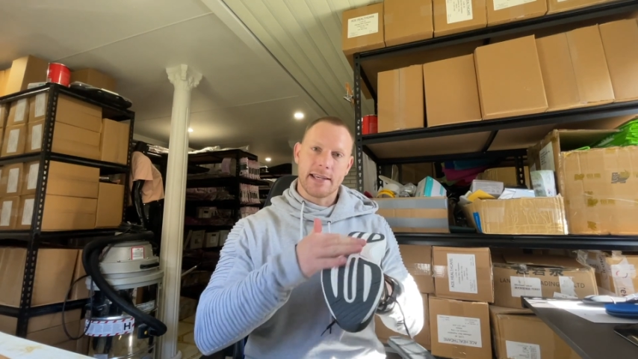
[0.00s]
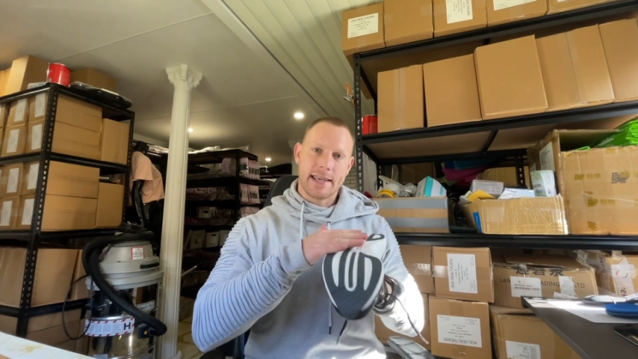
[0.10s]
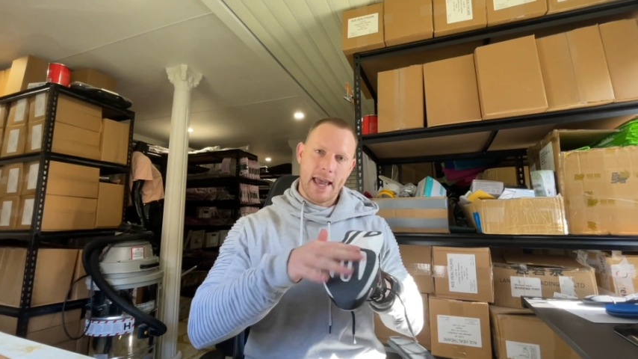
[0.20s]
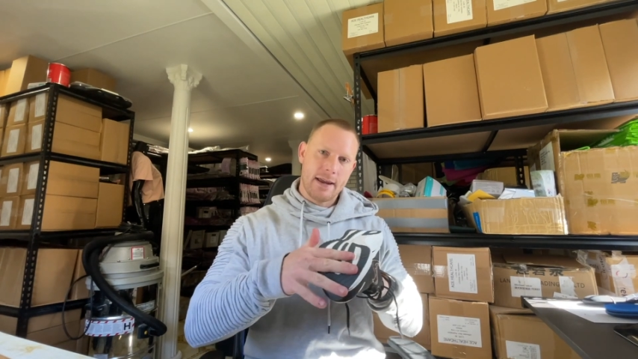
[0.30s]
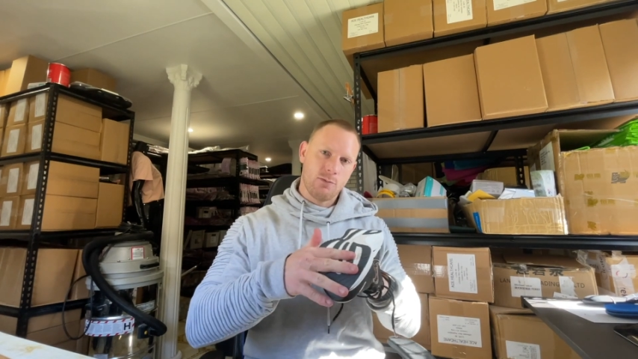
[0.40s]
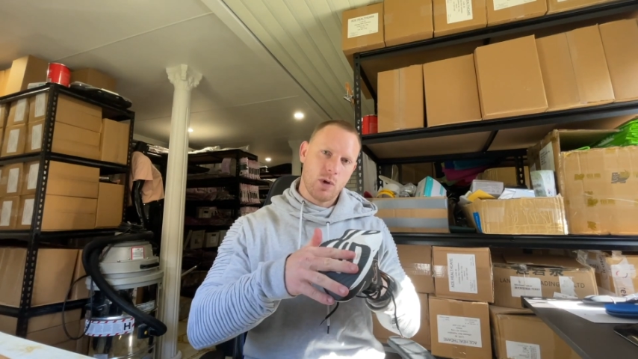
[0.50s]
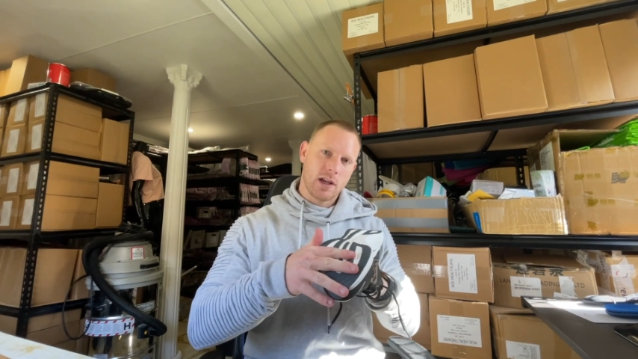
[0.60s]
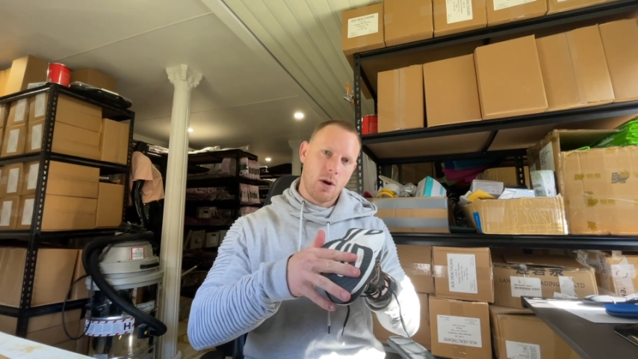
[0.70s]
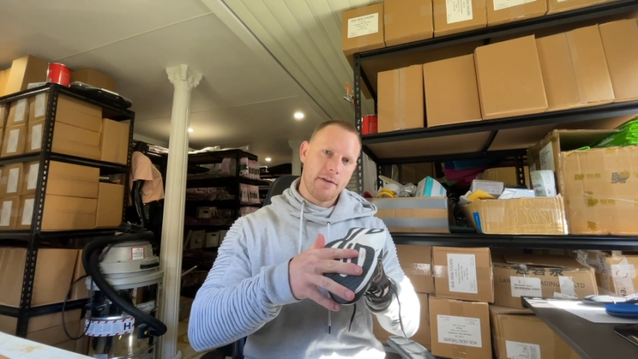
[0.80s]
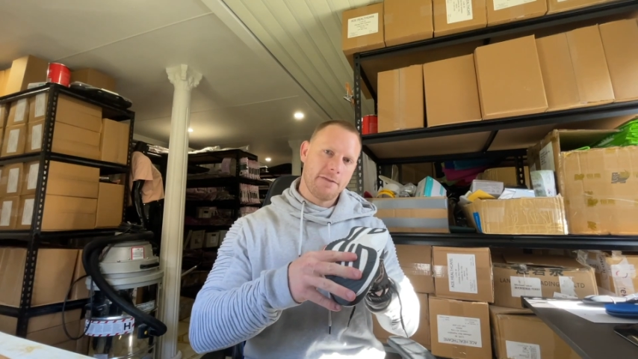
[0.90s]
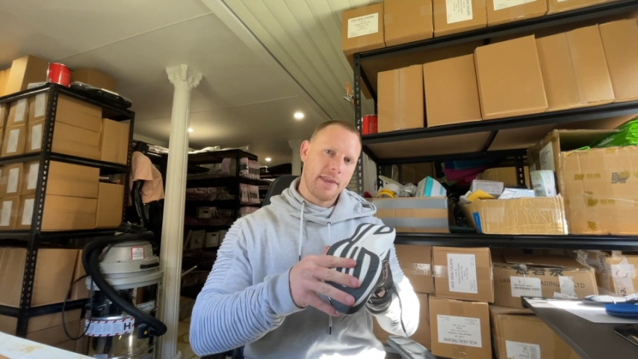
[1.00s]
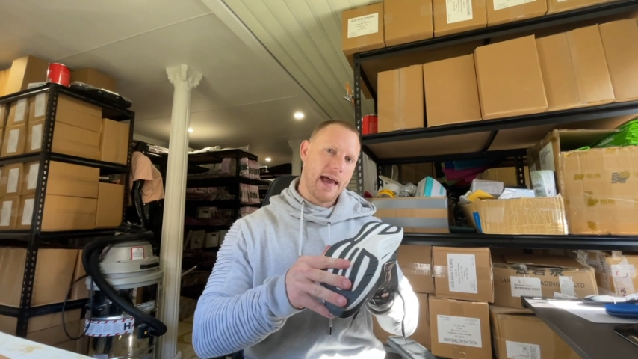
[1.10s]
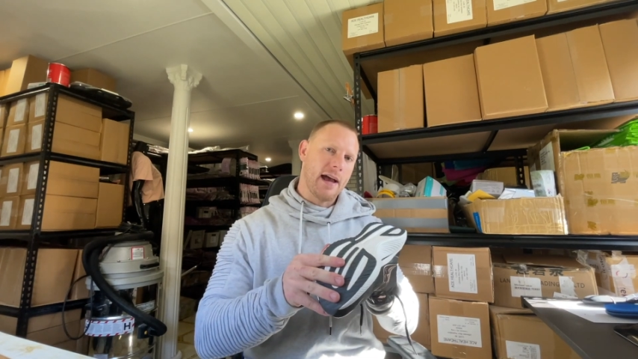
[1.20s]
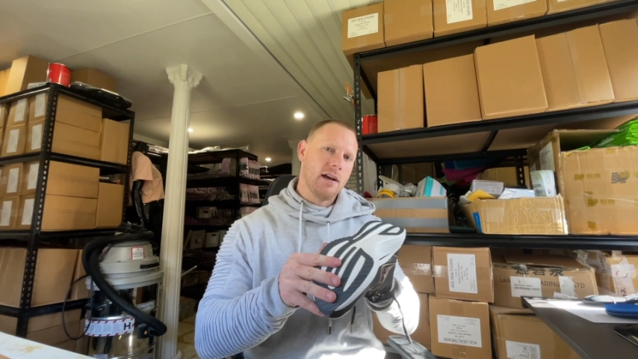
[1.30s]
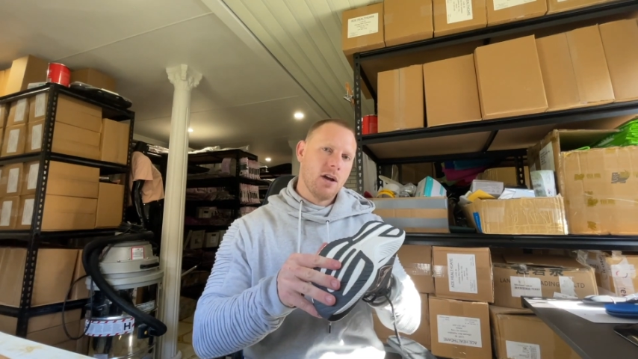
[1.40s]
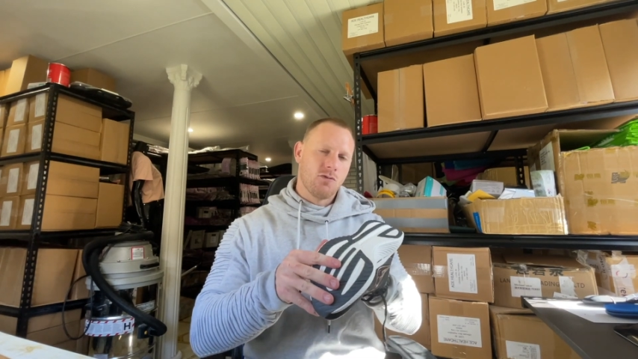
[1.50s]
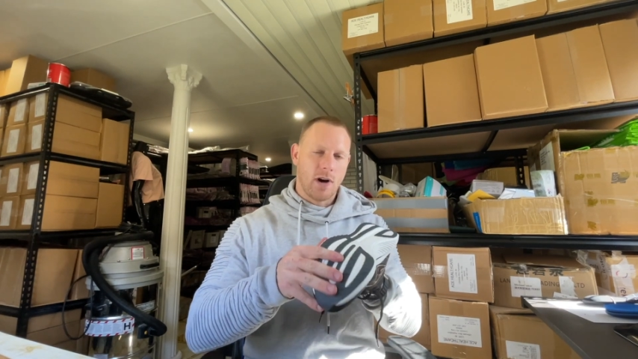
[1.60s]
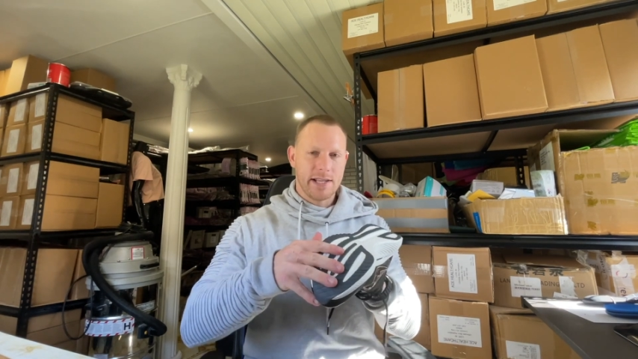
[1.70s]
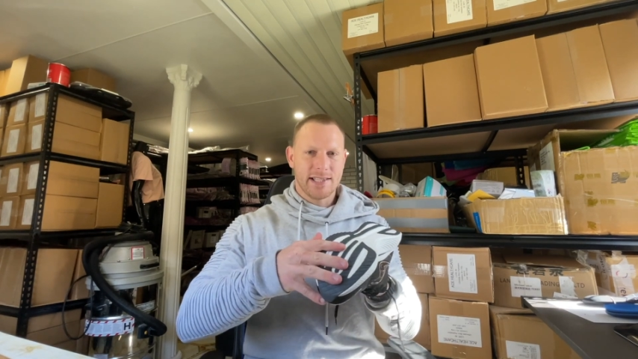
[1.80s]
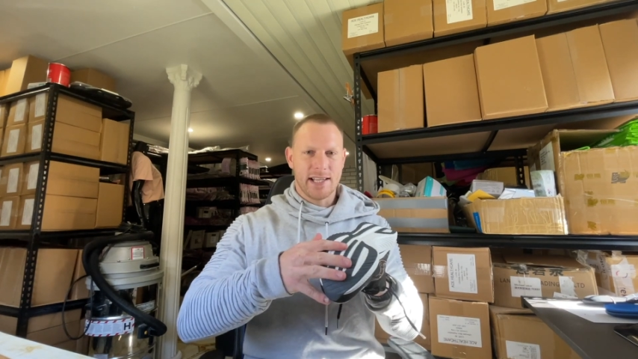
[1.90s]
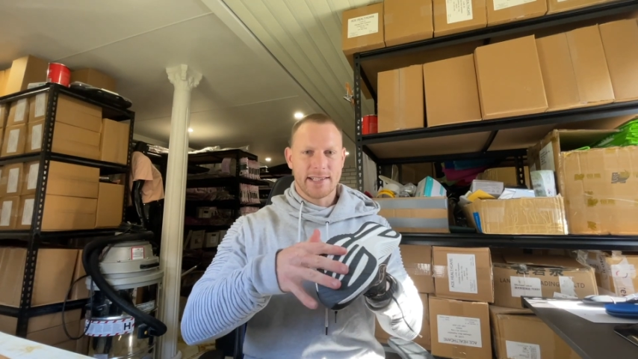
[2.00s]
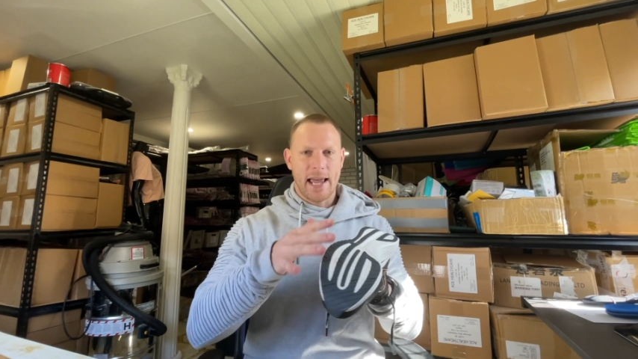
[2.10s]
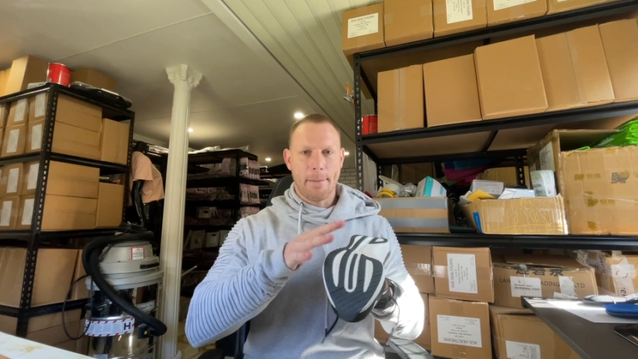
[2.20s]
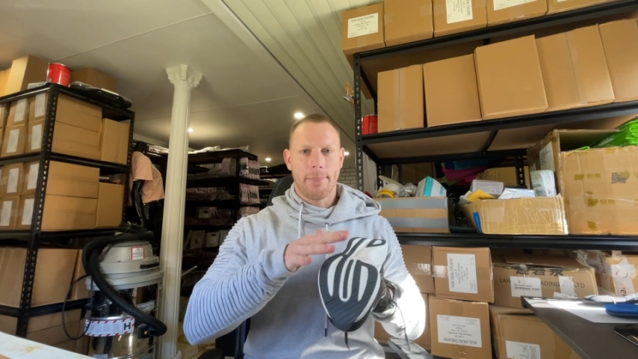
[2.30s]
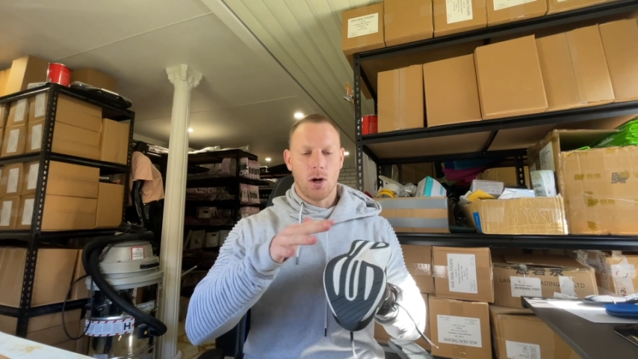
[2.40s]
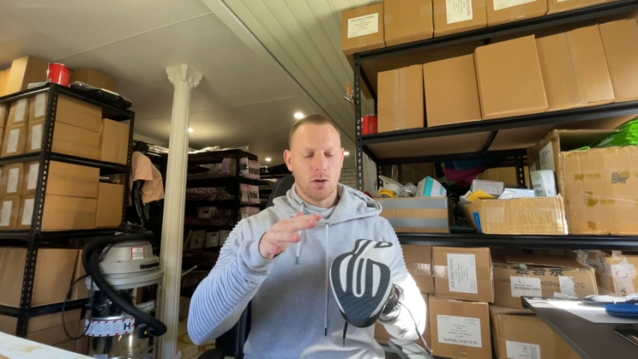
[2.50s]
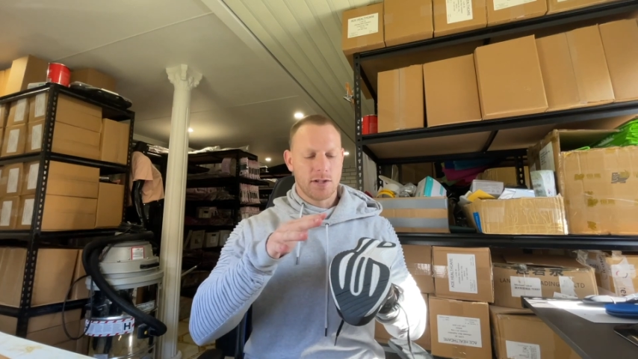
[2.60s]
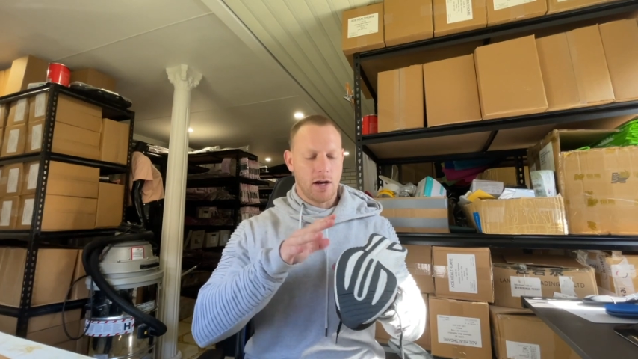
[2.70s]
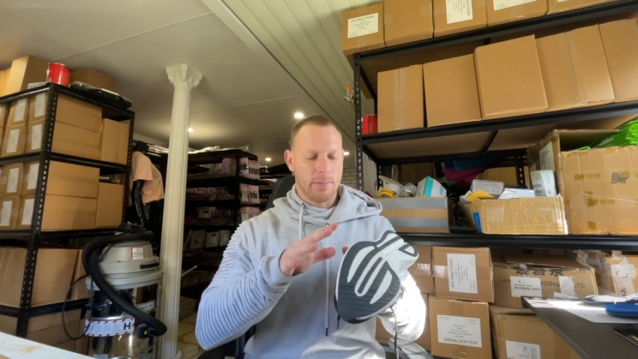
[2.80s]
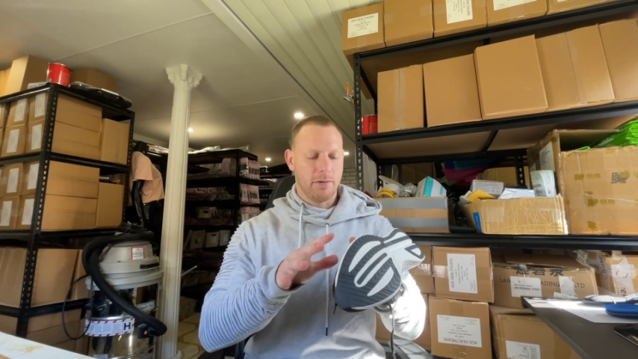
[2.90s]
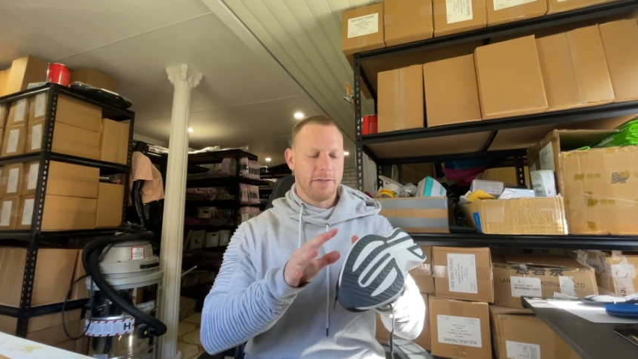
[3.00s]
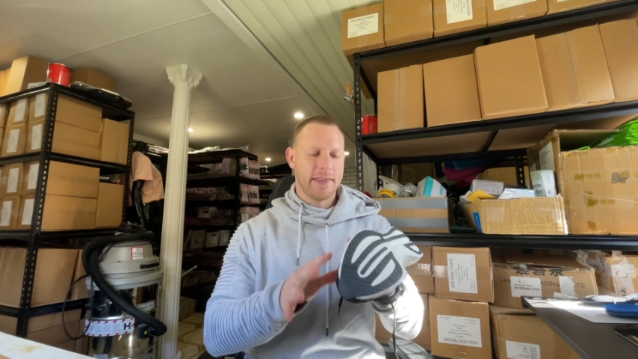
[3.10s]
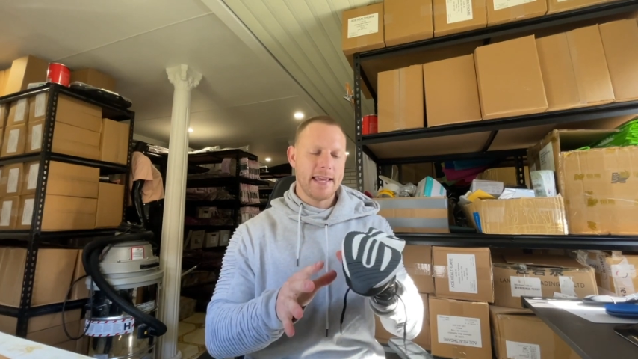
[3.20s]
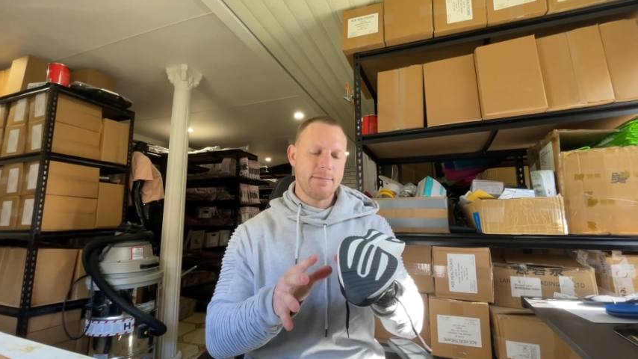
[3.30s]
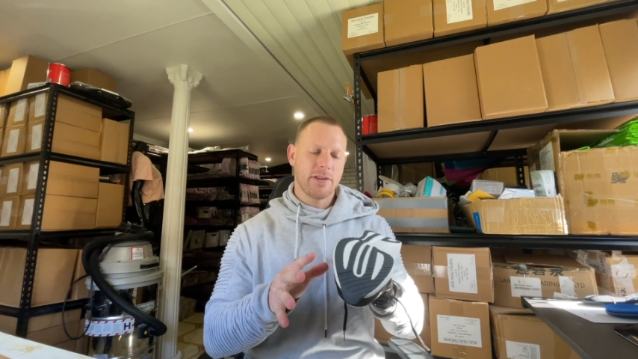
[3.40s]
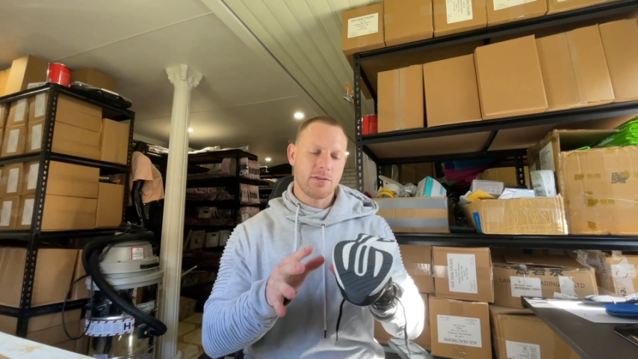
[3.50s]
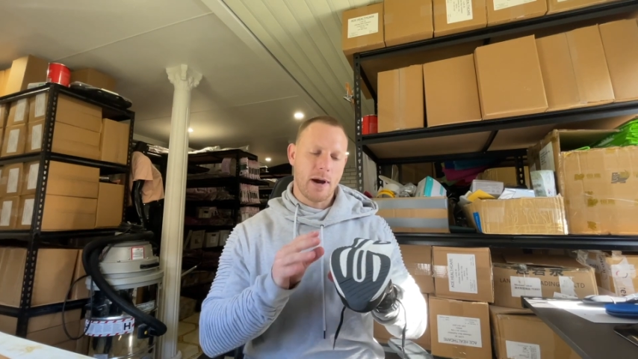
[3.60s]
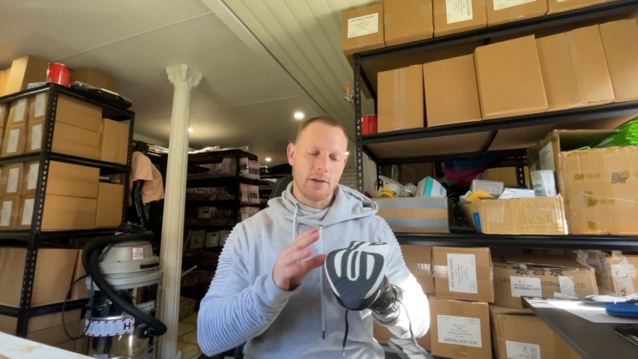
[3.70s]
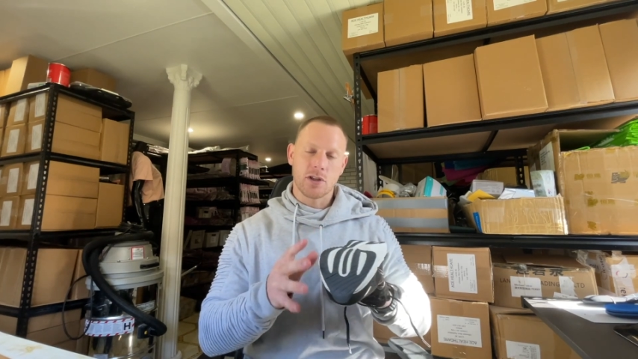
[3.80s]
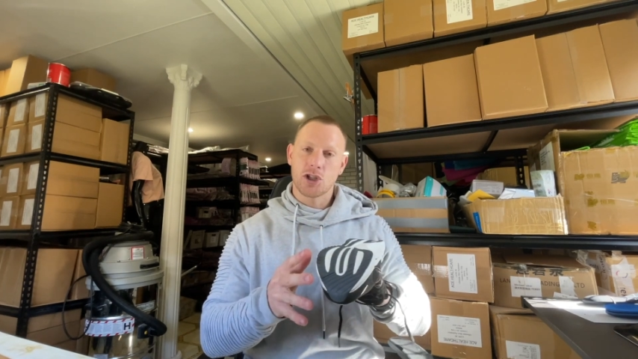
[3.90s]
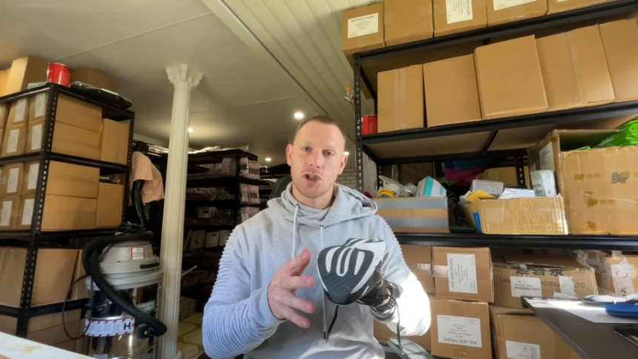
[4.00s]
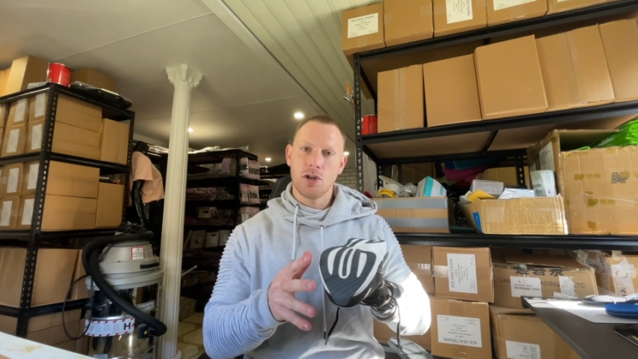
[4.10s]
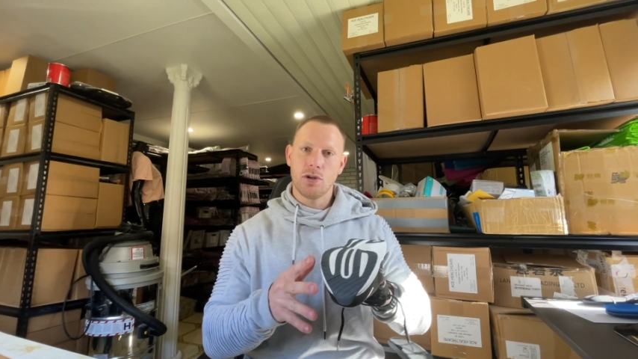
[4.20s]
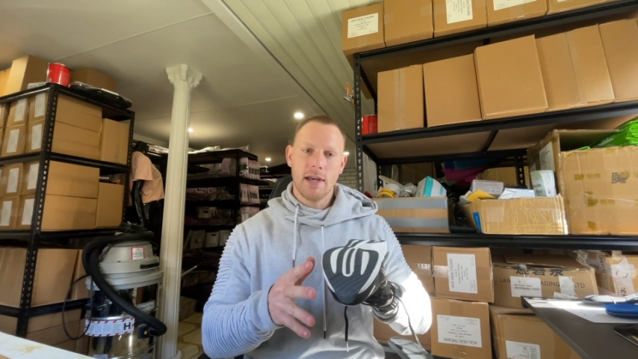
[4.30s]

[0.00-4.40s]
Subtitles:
Again, we're going for that racing tempo type of theme throughout the shoe.